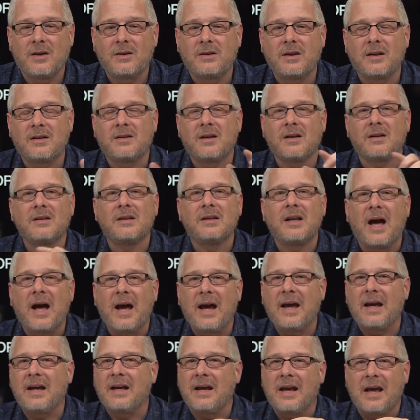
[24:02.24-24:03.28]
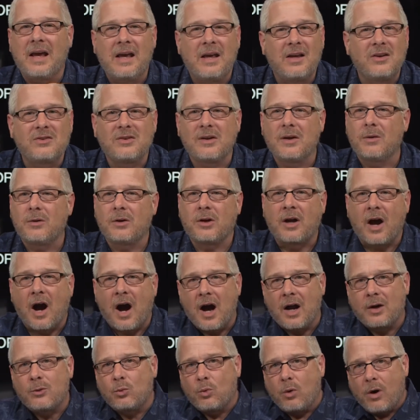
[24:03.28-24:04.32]
The delay isn't
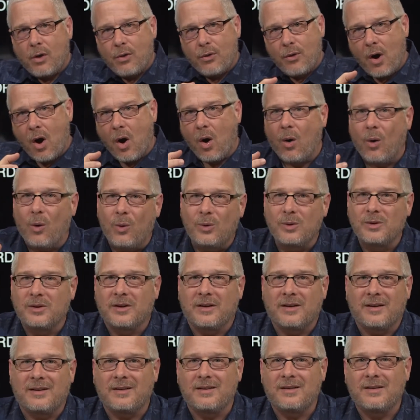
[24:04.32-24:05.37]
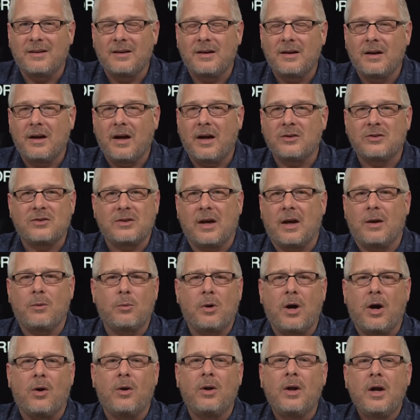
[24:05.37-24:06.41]
God withholding and saying,
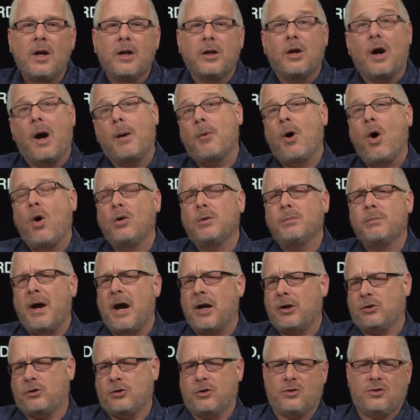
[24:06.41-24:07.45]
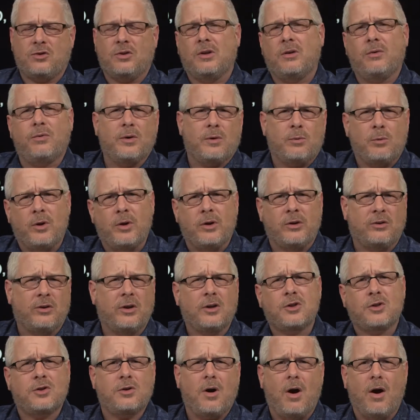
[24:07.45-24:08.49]
well, you know, I'm holding back to just see if it really
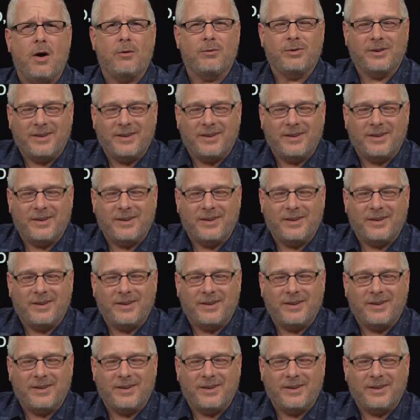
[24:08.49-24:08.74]
ticks you off.